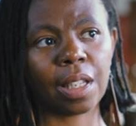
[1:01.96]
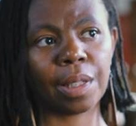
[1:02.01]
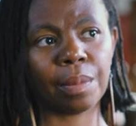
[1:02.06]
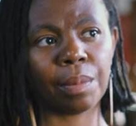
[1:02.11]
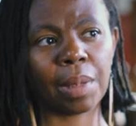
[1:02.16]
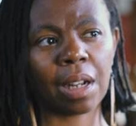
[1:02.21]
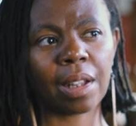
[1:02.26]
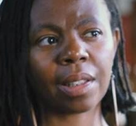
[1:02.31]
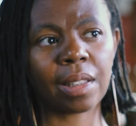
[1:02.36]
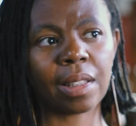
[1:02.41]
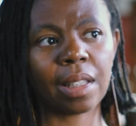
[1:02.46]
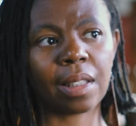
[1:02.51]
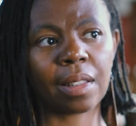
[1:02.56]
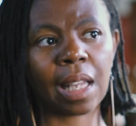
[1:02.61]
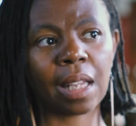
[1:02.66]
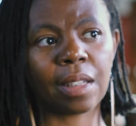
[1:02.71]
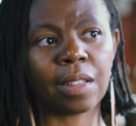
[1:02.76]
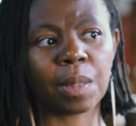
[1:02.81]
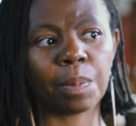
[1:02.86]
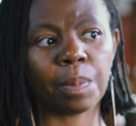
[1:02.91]
Um, and I think
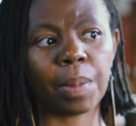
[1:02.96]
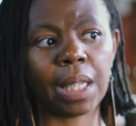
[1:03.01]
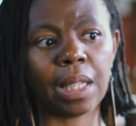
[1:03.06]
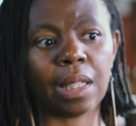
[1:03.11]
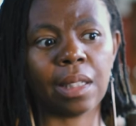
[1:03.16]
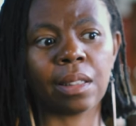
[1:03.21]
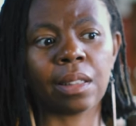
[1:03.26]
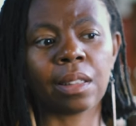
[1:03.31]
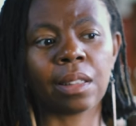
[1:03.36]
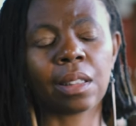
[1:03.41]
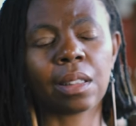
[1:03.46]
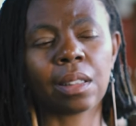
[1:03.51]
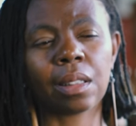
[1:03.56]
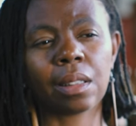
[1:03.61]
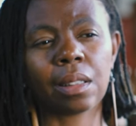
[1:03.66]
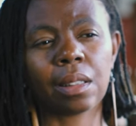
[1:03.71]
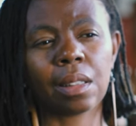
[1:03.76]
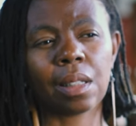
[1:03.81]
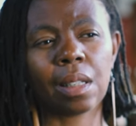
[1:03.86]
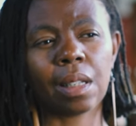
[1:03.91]
that has been
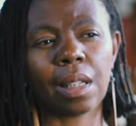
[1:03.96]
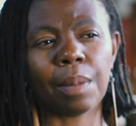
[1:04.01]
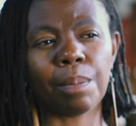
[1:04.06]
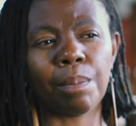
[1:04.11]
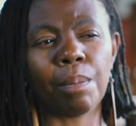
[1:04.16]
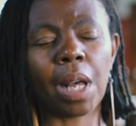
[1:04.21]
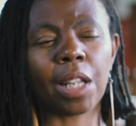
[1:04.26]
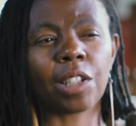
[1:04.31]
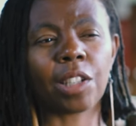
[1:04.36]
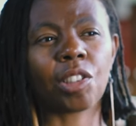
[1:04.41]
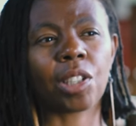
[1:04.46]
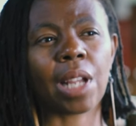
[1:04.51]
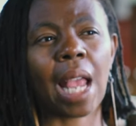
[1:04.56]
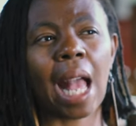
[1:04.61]
much